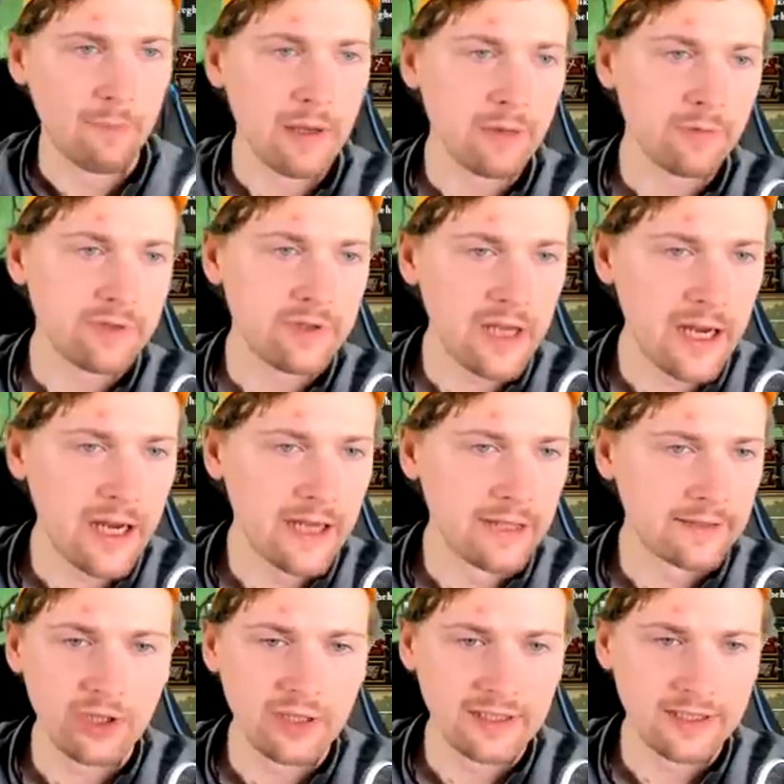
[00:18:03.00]
About
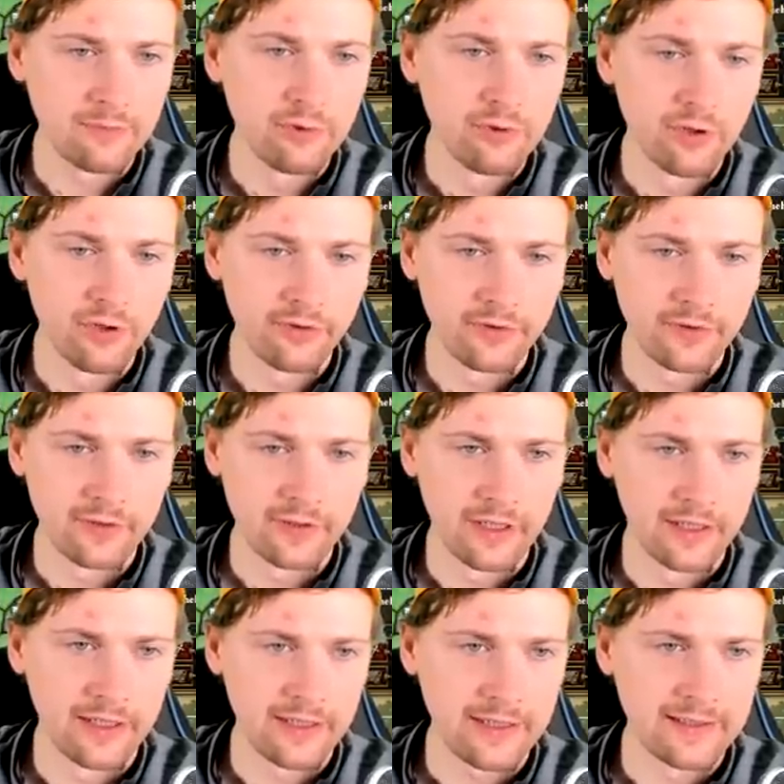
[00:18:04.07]
that, as I'm not
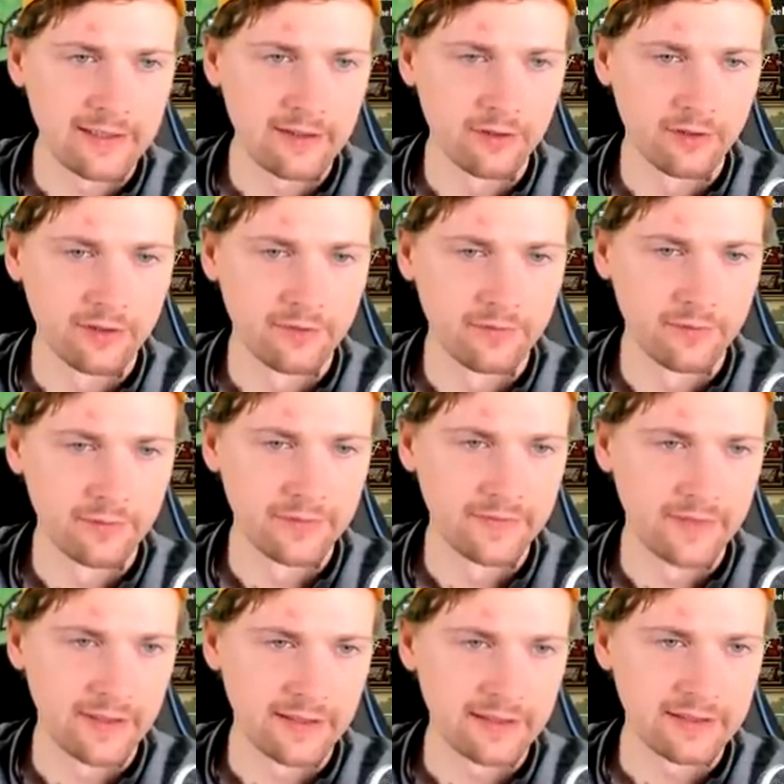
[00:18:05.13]
annexing all of those
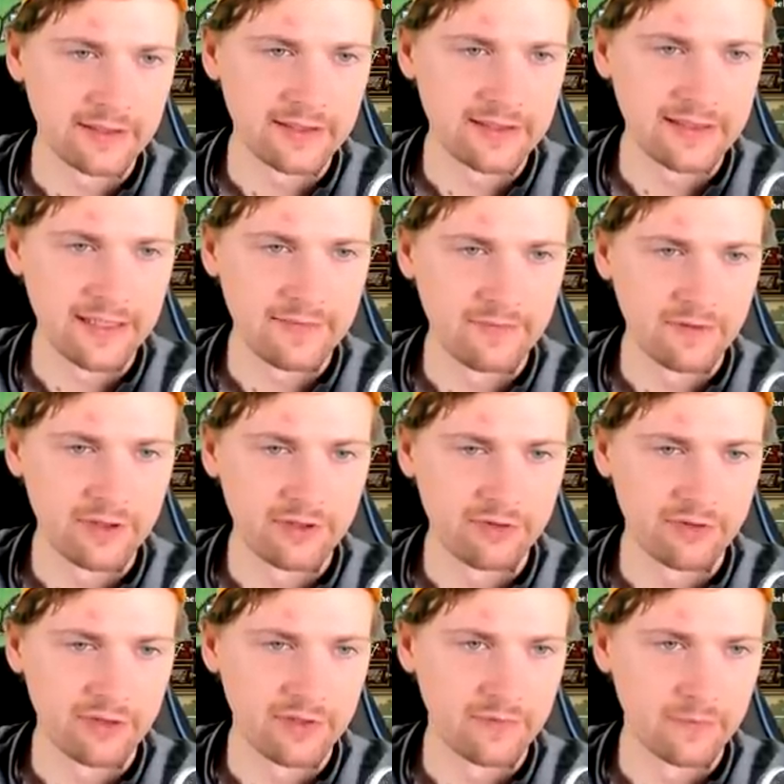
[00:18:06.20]
vassals, just divert
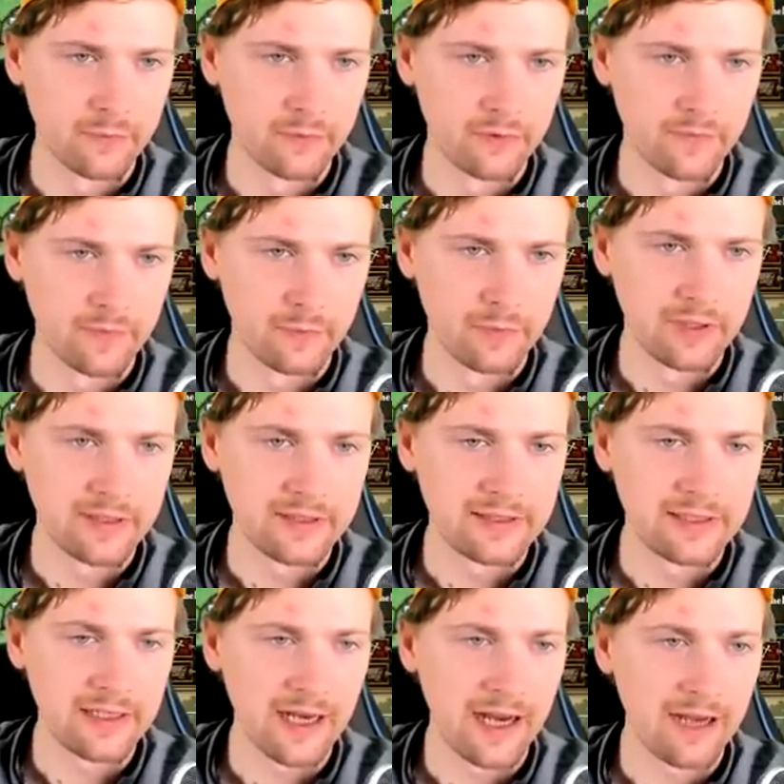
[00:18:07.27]
trade from all of them. And let's
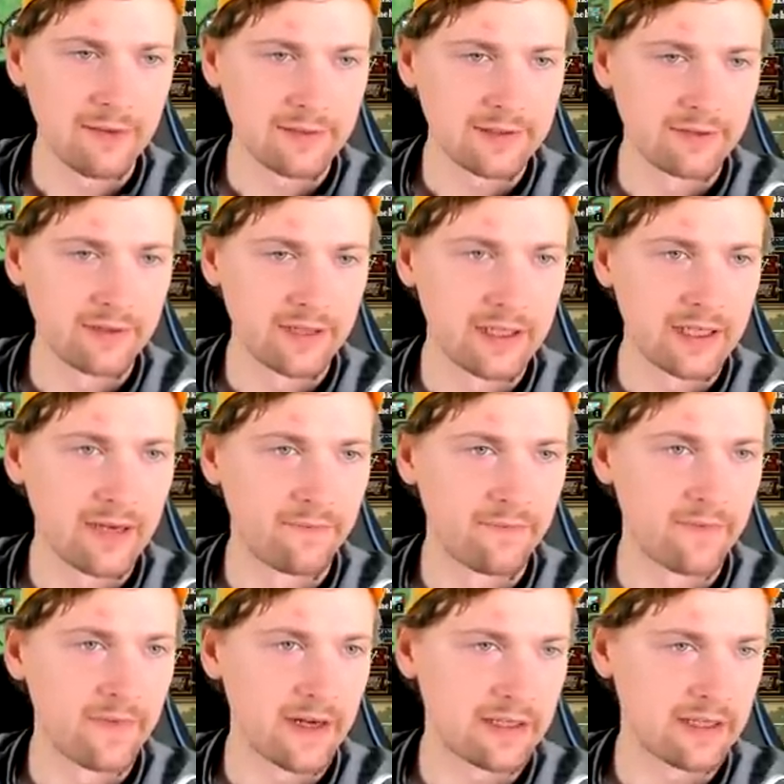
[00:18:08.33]
see how it's gonna
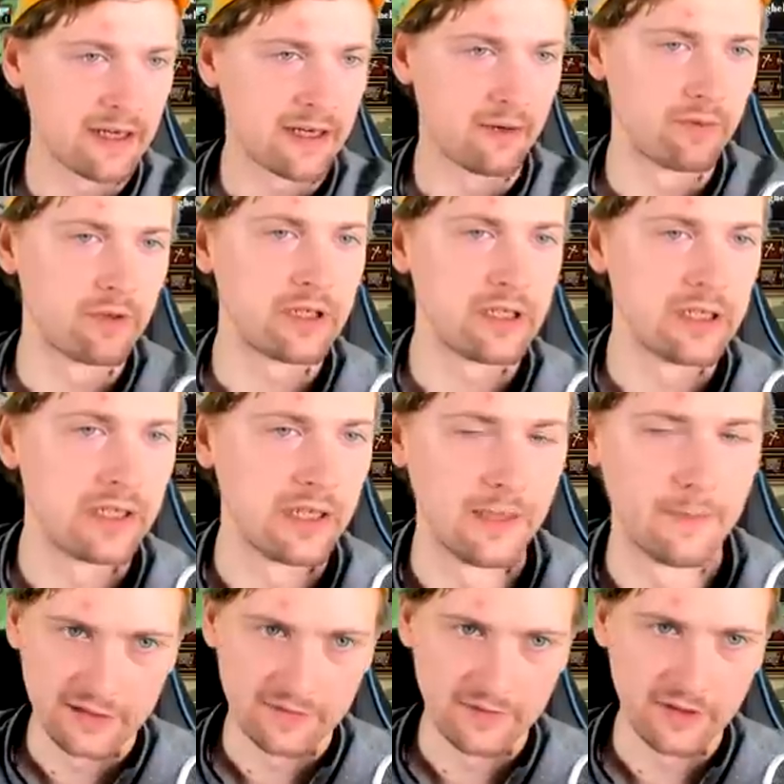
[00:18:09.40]
affect our income.
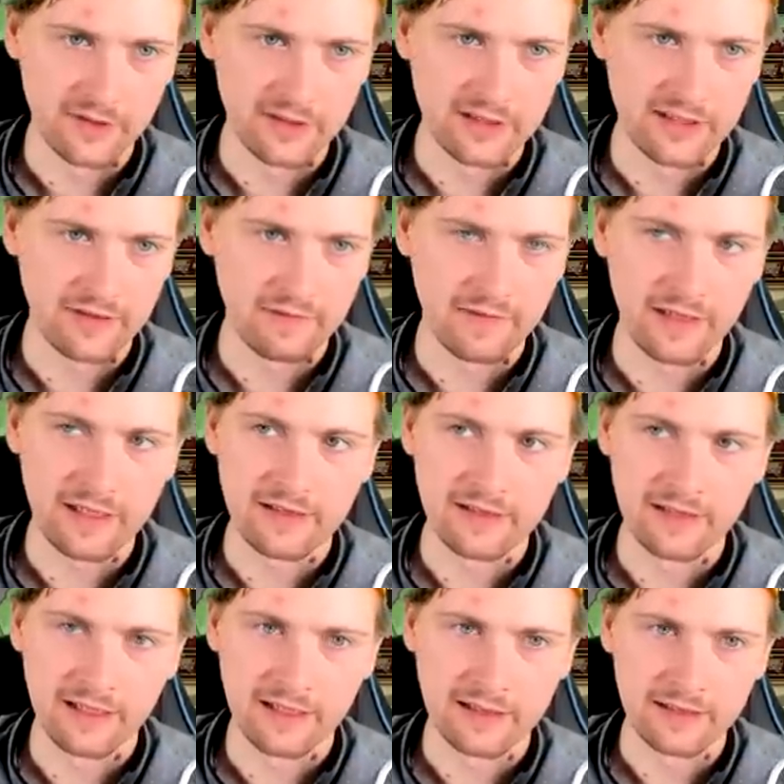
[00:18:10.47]
It's
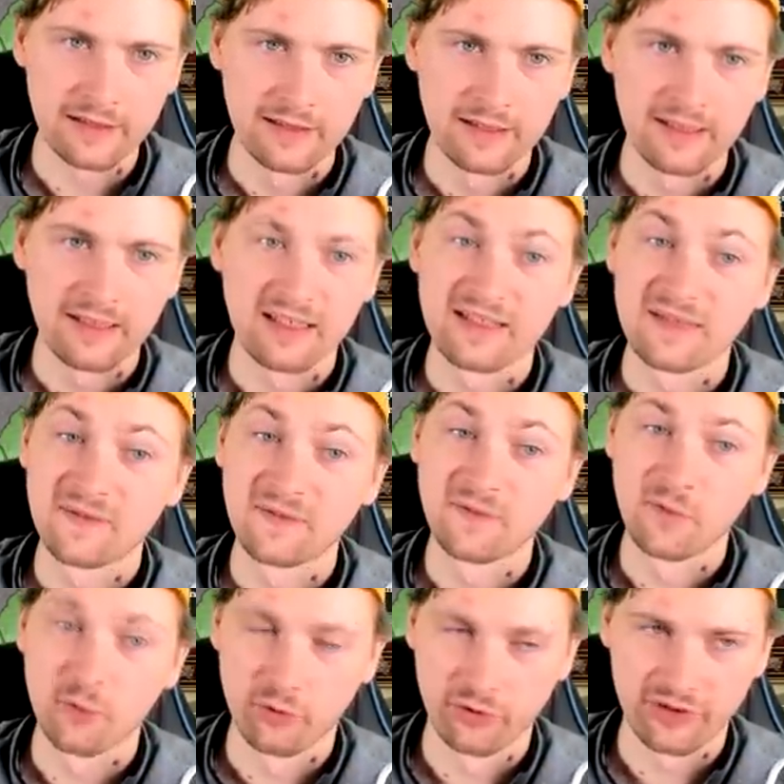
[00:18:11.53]
37.89, it's
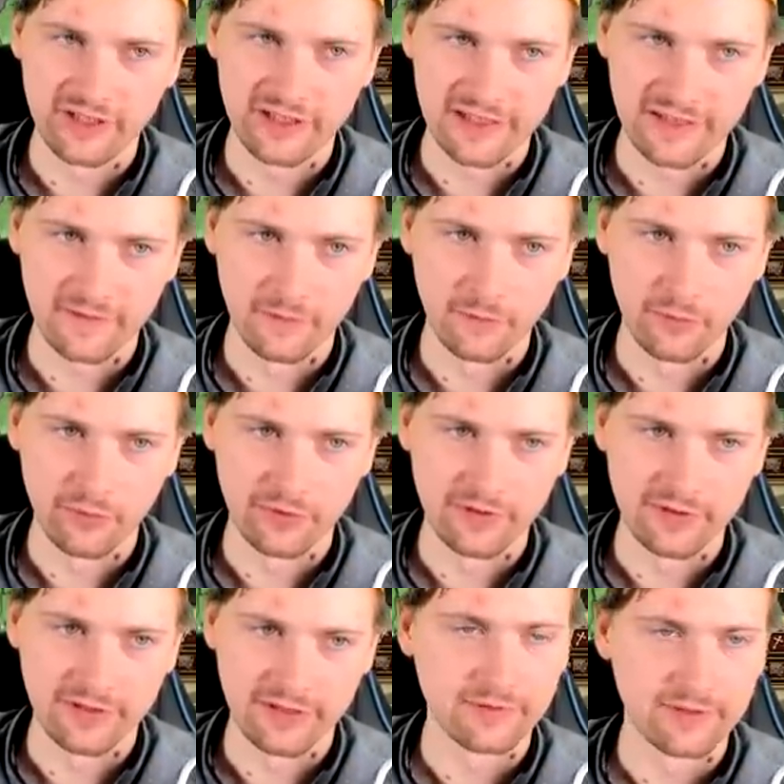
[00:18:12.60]

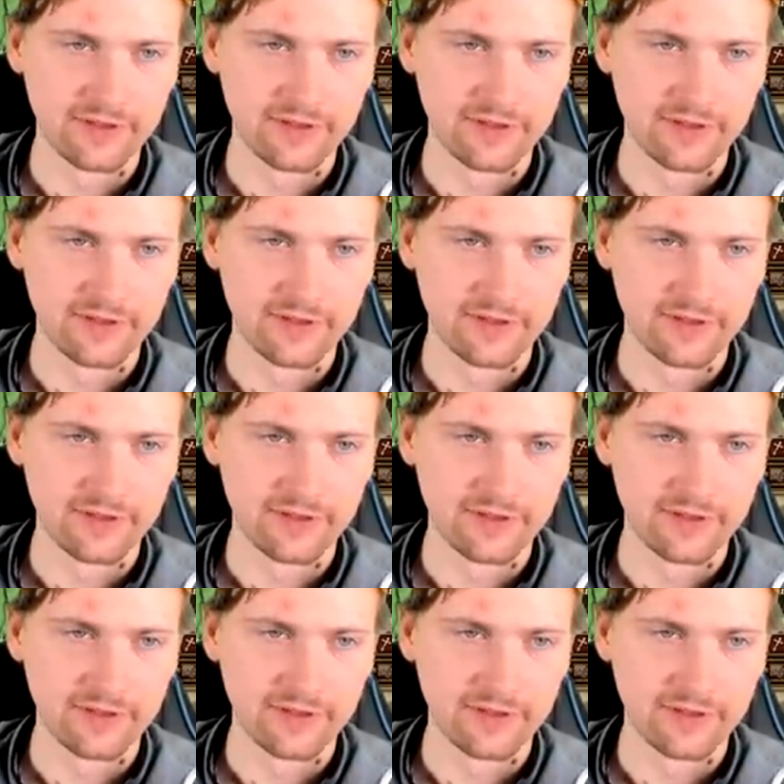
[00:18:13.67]
47.6.